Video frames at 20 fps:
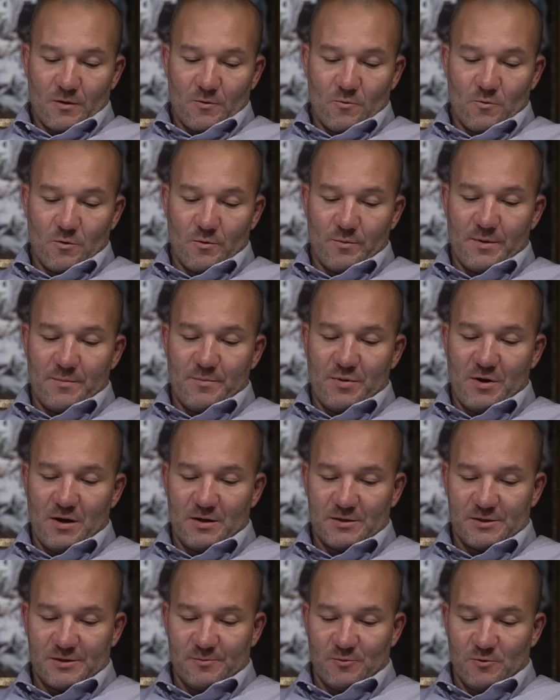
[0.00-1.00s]
Would it be
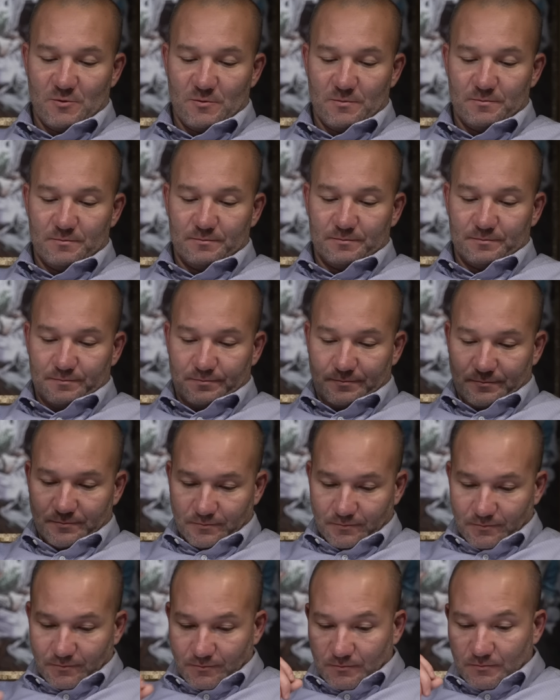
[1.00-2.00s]
possible,
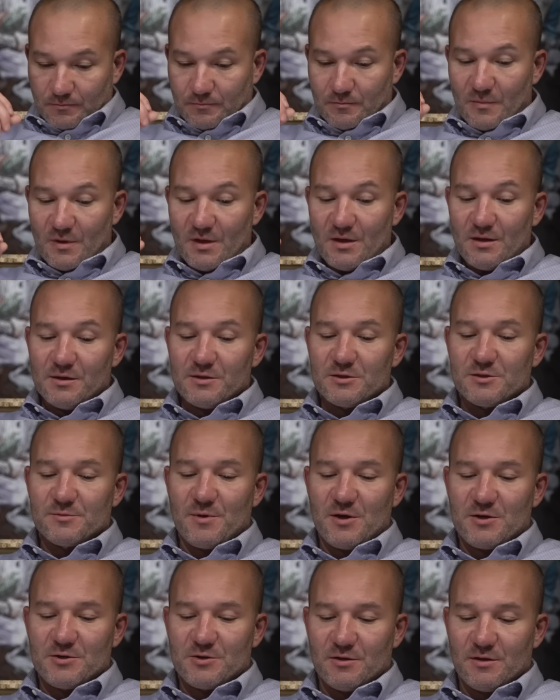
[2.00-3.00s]

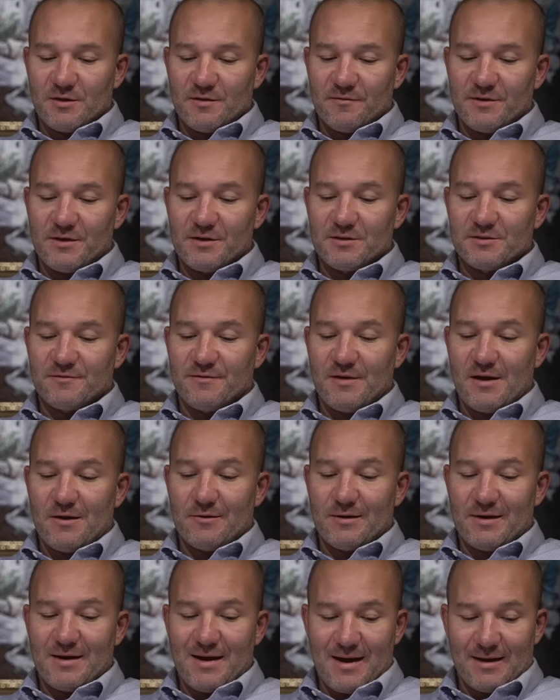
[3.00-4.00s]
especially if he is
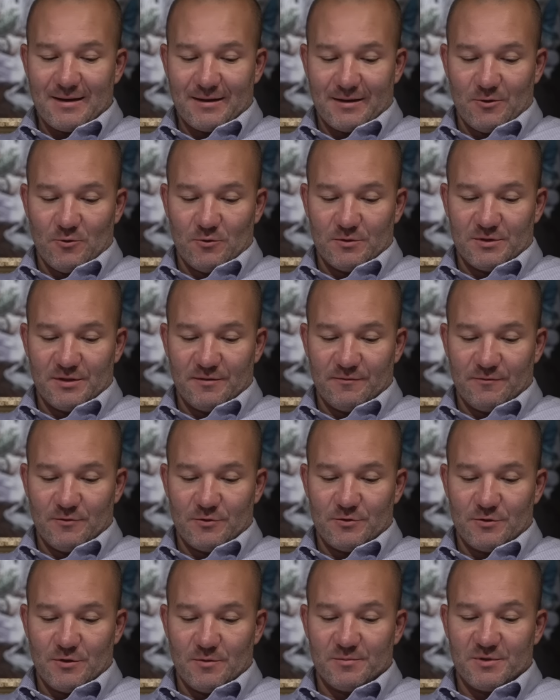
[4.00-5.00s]
found not guilty, for
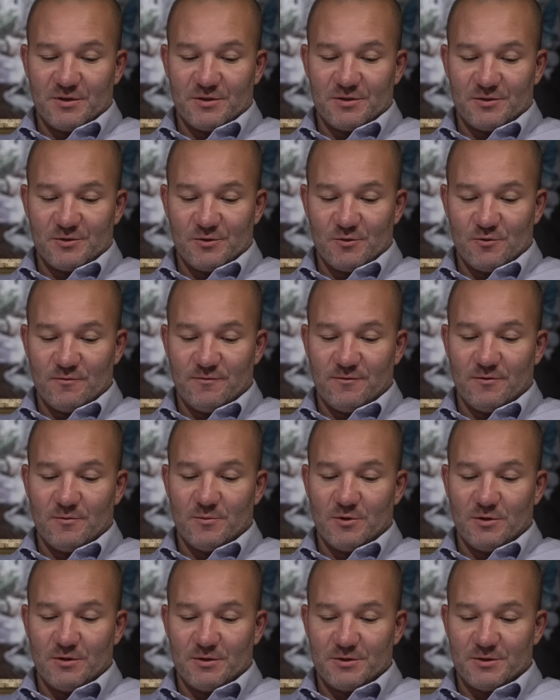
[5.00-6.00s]
Trump to sue for
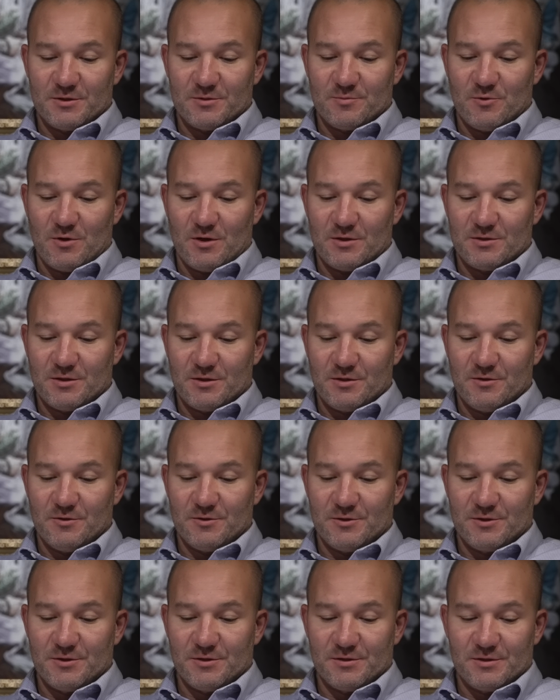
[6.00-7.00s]
malicious
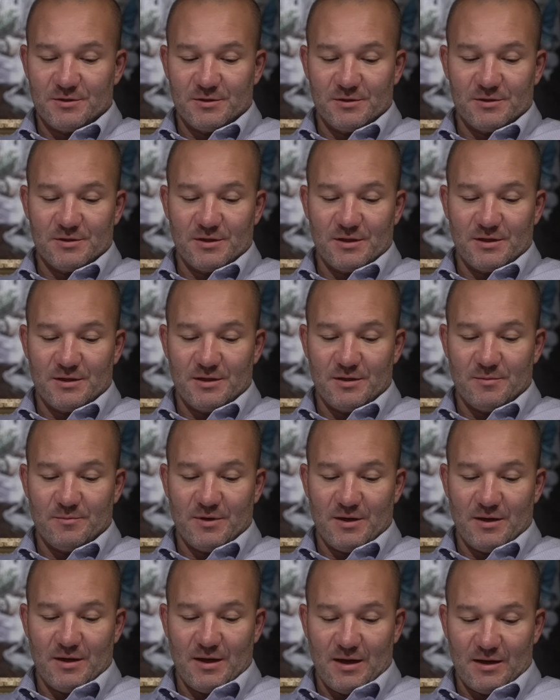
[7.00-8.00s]
prosecution since they keep
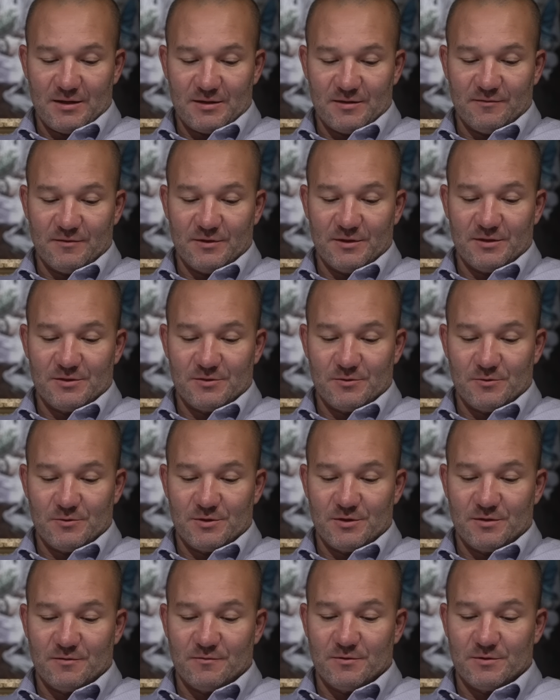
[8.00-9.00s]
actively
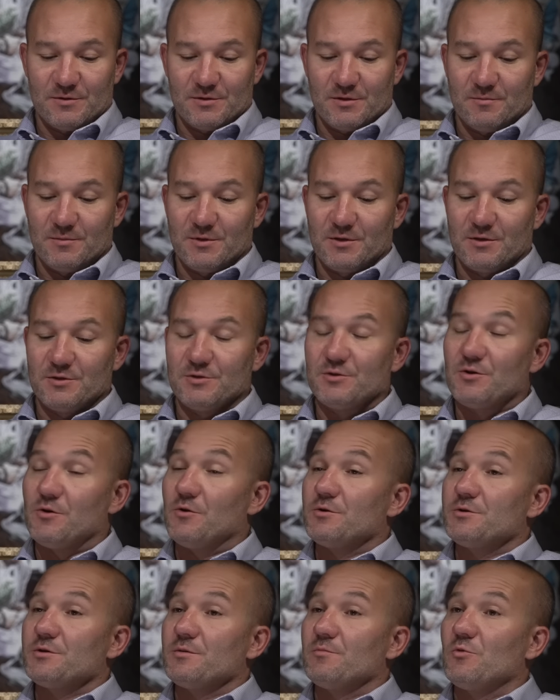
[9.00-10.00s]
searching for something to
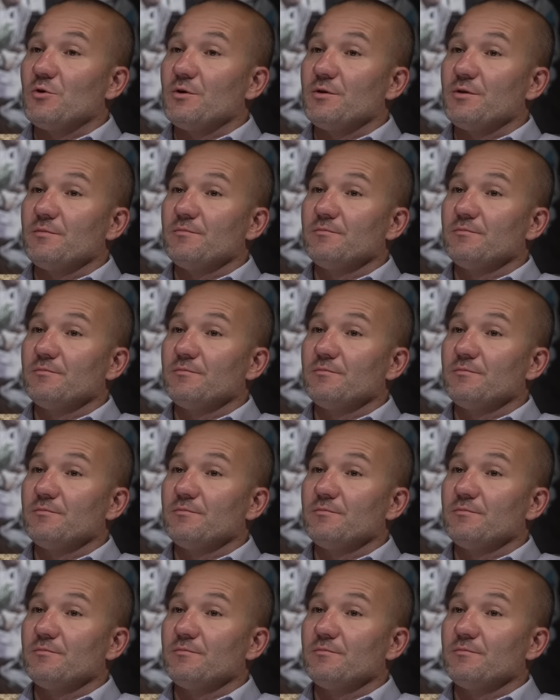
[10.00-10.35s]
charge him with?